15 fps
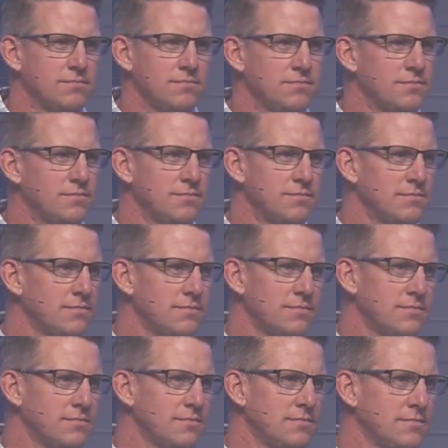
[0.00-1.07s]

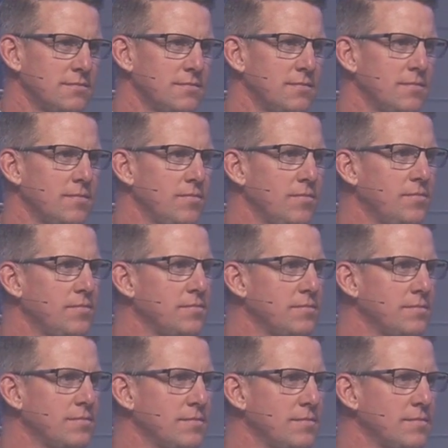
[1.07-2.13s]

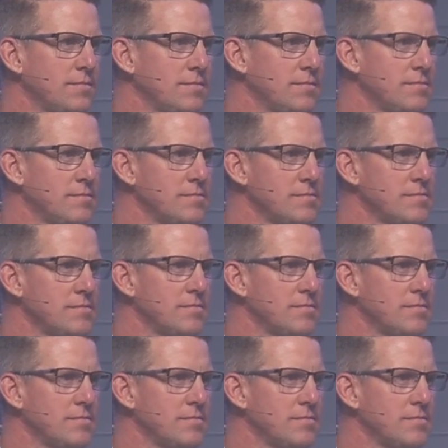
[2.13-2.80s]
[no speech]